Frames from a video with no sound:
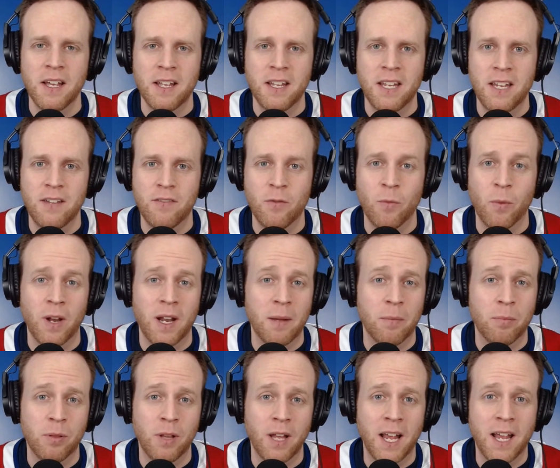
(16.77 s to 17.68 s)
Even when I
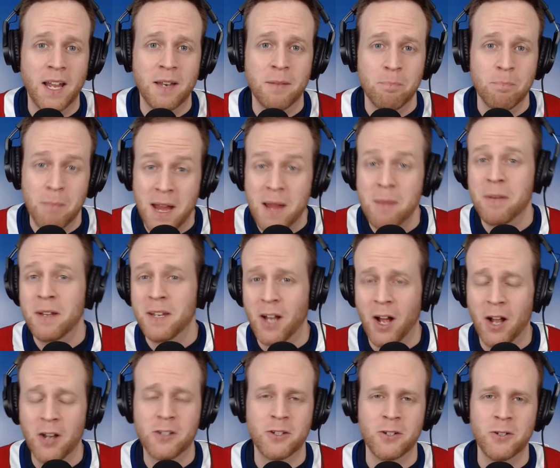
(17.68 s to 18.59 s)
plan maybe
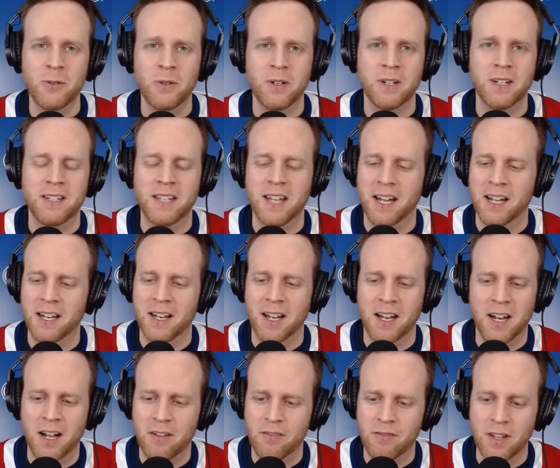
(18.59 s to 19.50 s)
not to and take a night
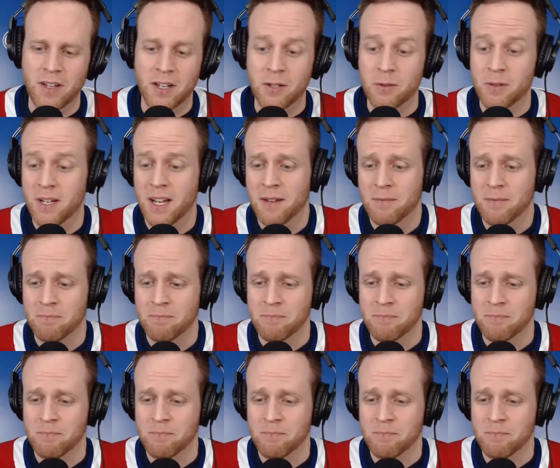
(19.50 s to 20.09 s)
off, they do it again.